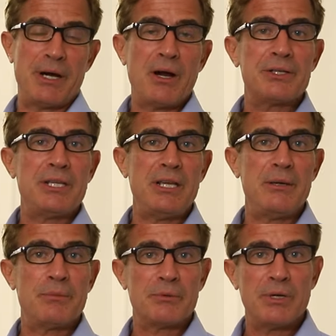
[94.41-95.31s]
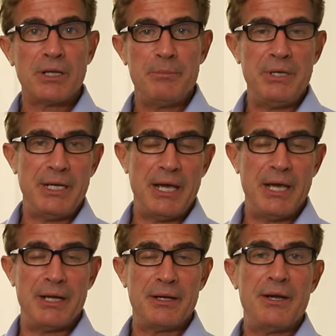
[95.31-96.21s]
And our team really
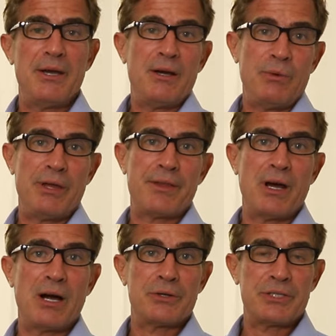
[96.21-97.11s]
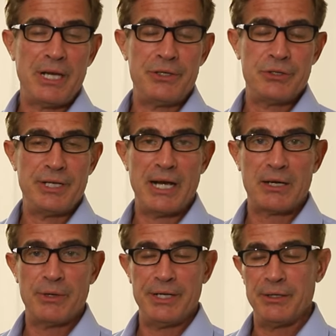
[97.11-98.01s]
began with our stager
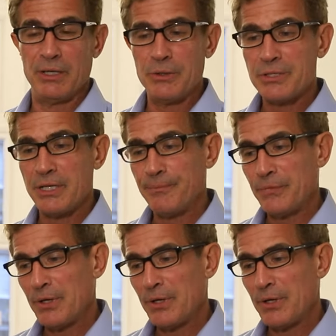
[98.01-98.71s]
decorator, Lucy,